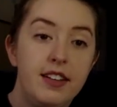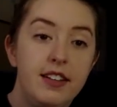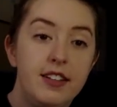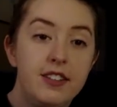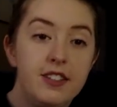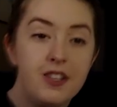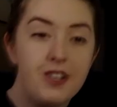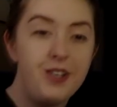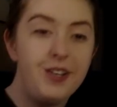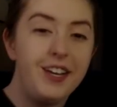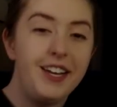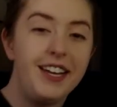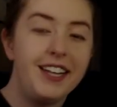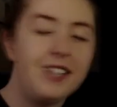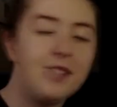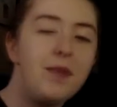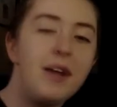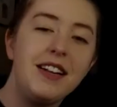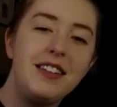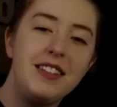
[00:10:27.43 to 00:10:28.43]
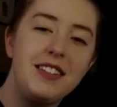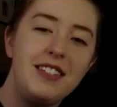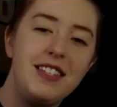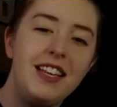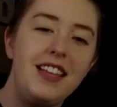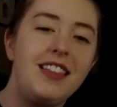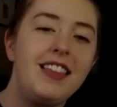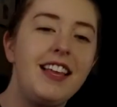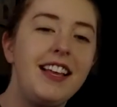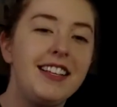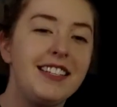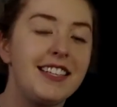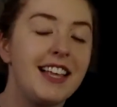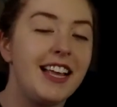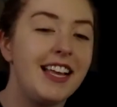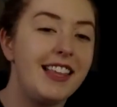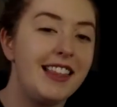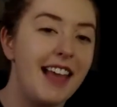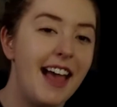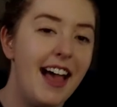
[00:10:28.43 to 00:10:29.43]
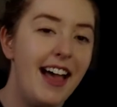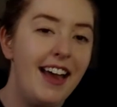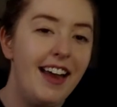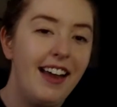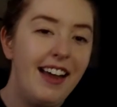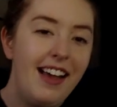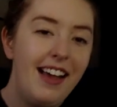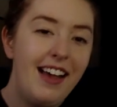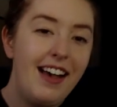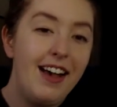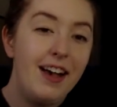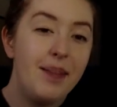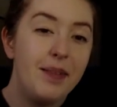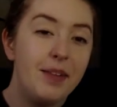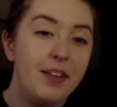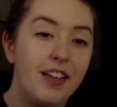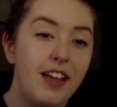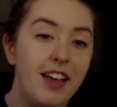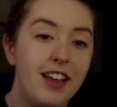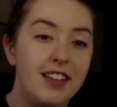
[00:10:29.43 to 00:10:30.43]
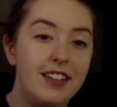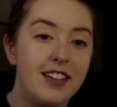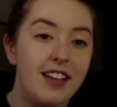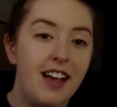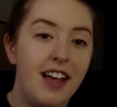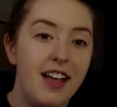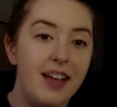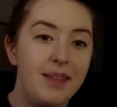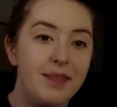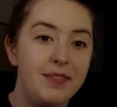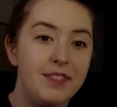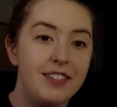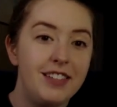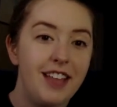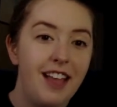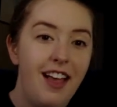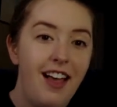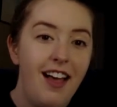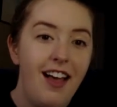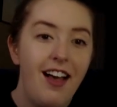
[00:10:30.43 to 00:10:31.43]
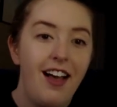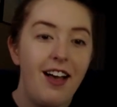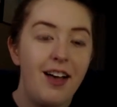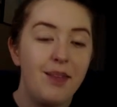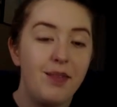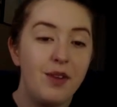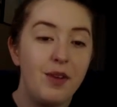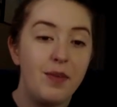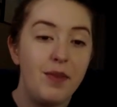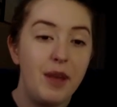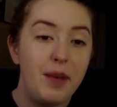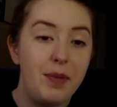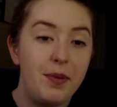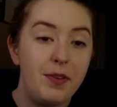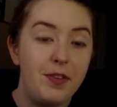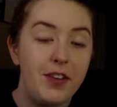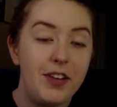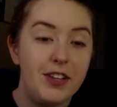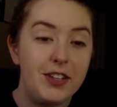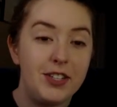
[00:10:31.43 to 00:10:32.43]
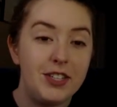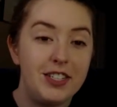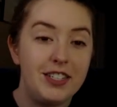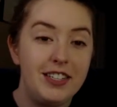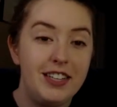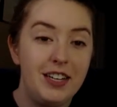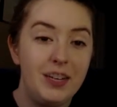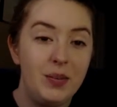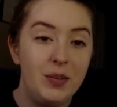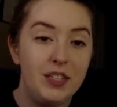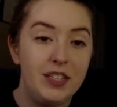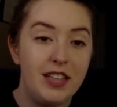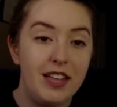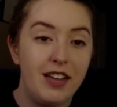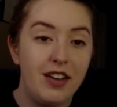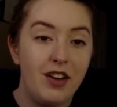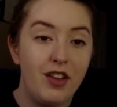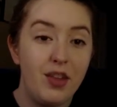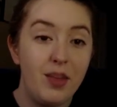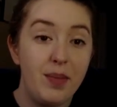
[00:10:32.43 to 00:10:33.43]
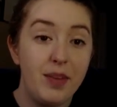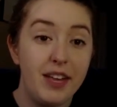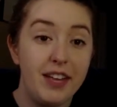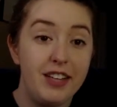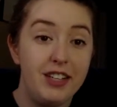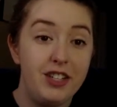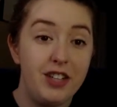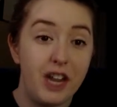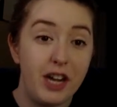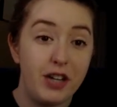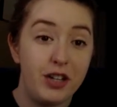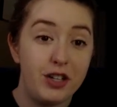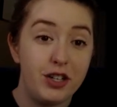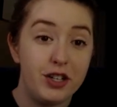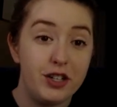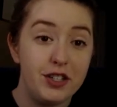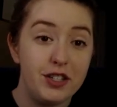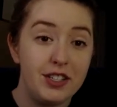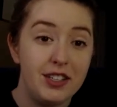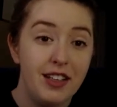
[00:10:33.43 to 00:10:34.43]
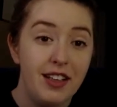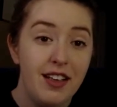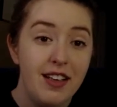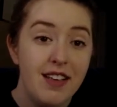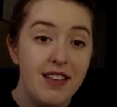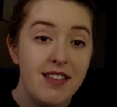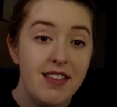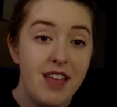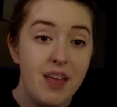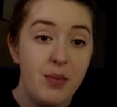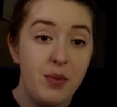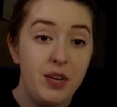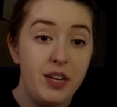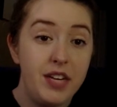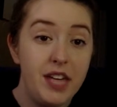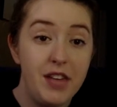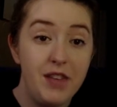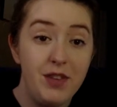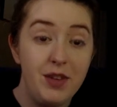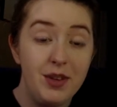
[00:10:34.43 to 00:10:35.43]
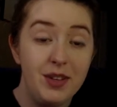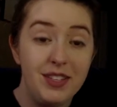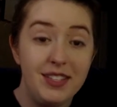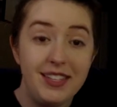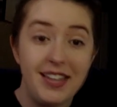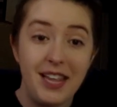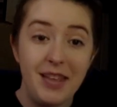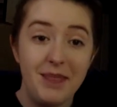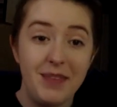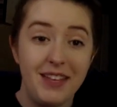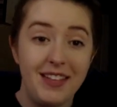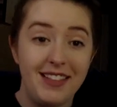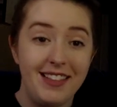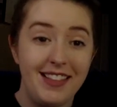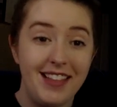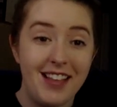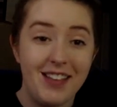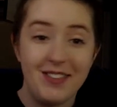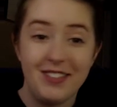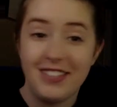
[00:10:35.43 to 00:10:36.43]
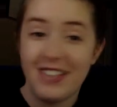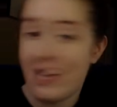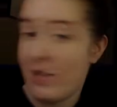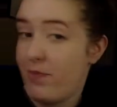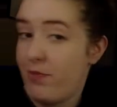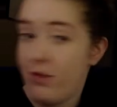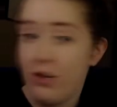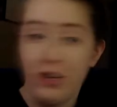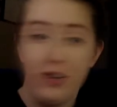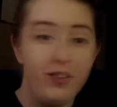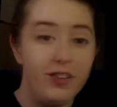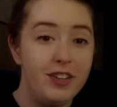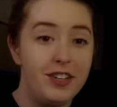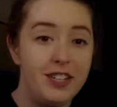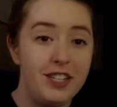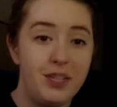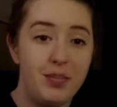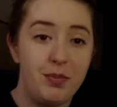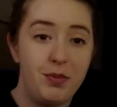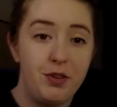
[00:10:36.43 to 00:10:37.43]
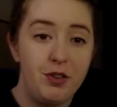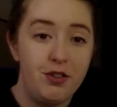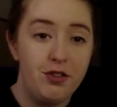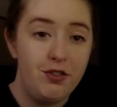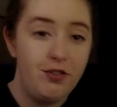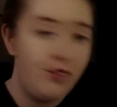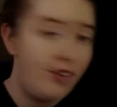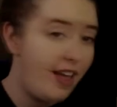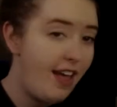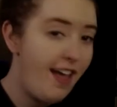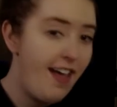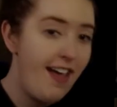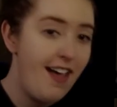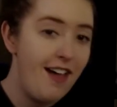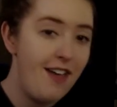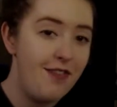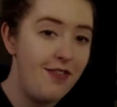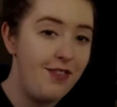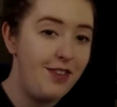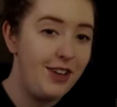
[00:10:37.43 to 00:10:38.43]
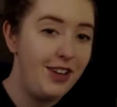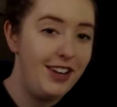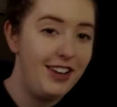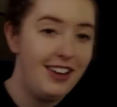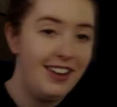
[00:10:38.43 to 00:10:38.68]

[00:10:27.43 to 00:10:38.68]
So you can expect to see things like that. A lot of times what my professors did was they called them conjectures. They would give you a statement and they would say prove or disprove, have fun.